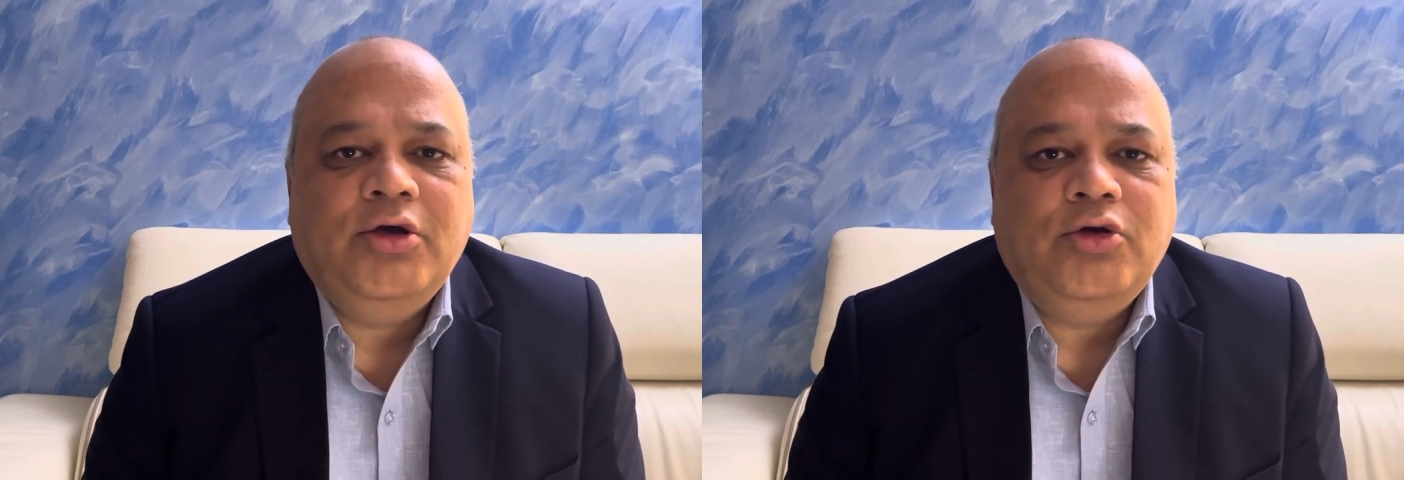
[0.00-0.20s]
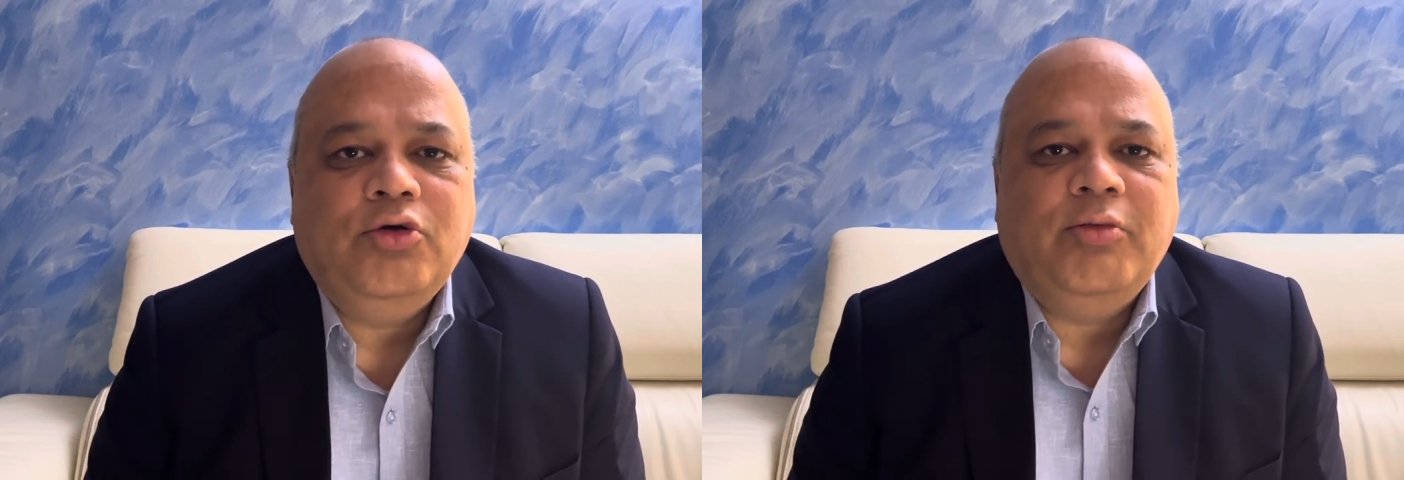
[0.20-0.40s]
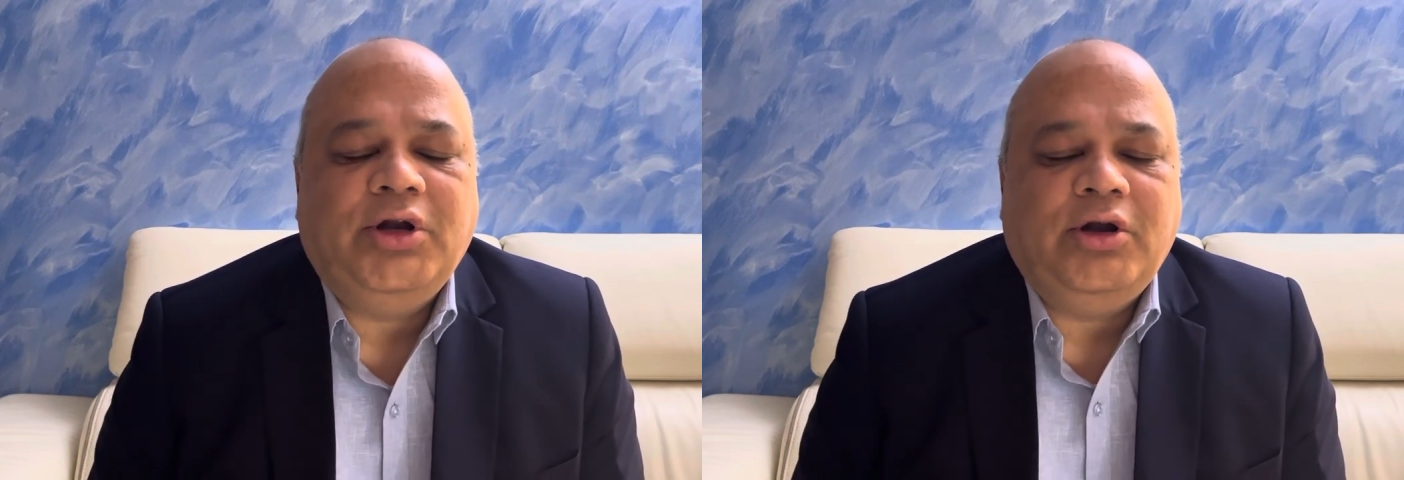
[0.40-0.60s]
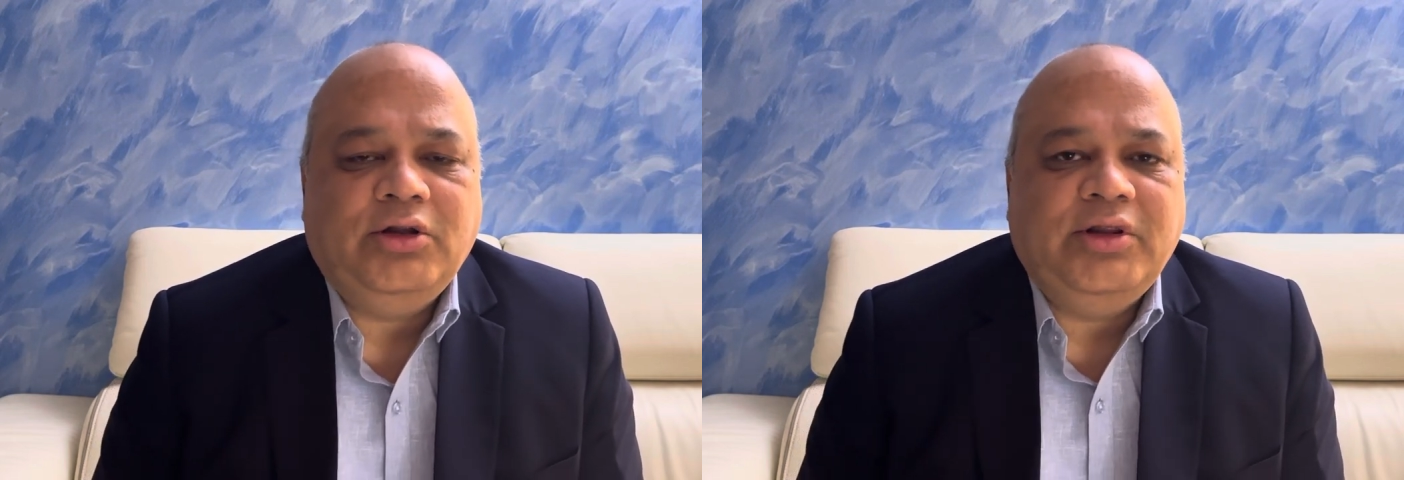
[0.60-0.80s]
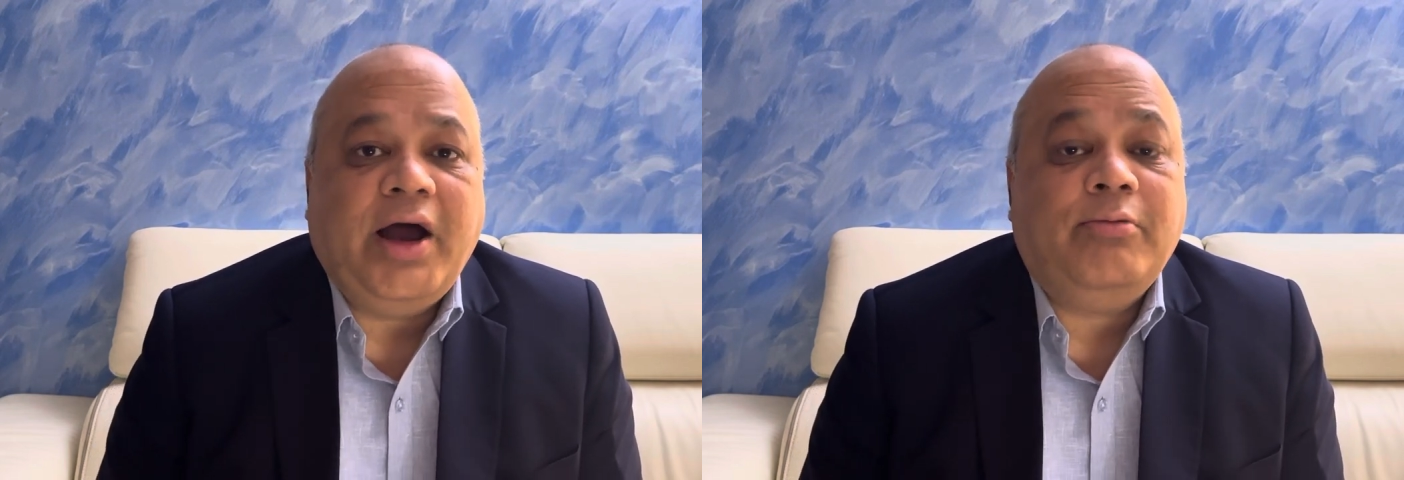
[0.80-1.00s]
human,
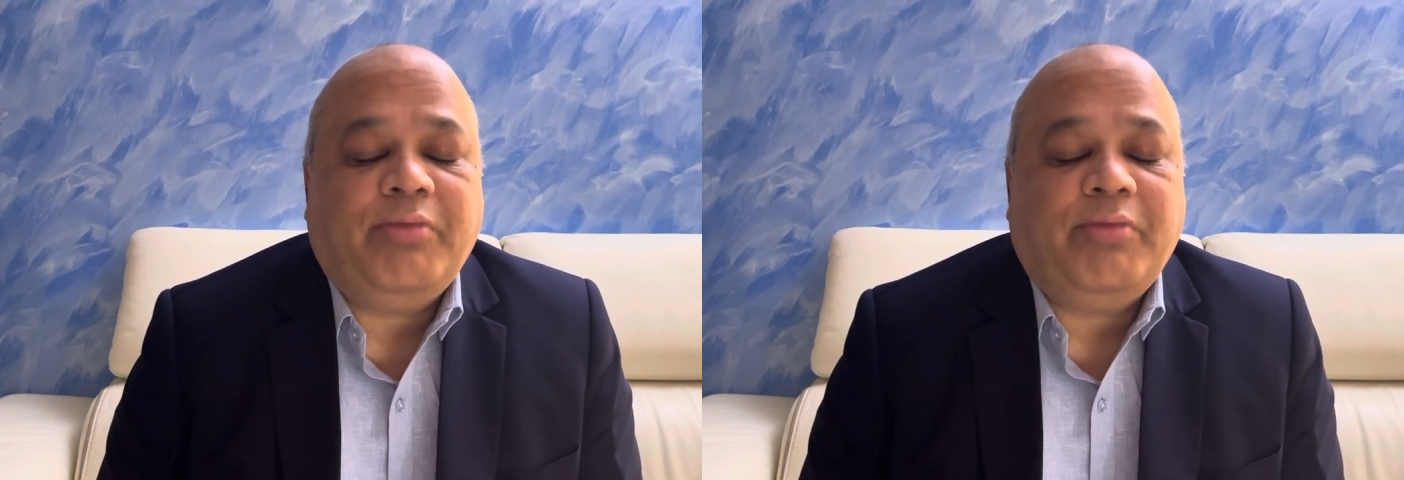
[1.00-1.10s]
that